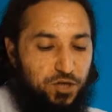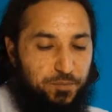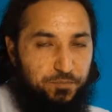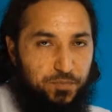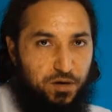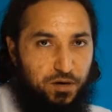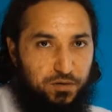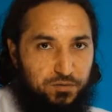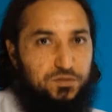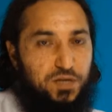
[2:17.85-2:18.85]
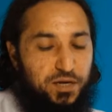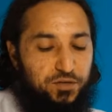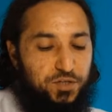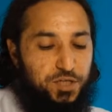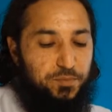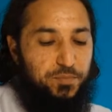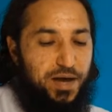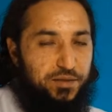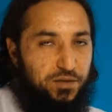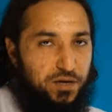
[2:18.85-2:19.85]
top side of the tip,
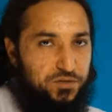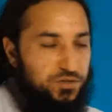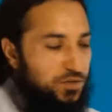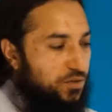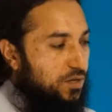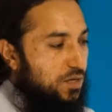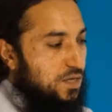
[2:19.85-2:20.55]
and the underneath.